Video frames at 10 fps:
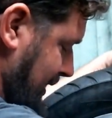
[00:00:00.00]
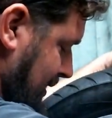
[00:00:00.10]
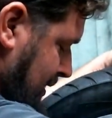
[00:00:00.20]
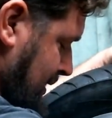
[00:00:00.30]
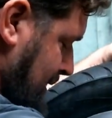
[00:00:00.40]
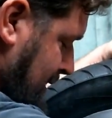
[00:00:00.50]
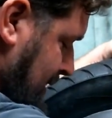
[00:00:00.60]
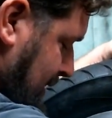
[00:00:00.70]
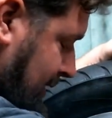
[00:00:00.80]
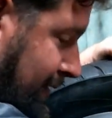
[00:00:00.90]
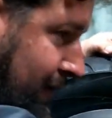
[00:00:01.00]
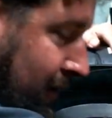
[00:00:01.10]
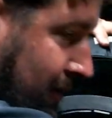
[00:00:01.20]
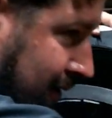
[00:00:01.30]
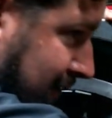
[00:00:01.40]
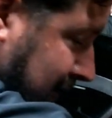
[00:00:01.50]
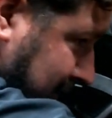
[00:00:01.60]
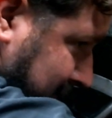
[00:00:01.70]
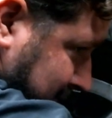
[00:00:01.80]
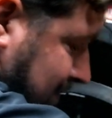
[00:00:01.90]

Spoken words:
and do all the rest of these.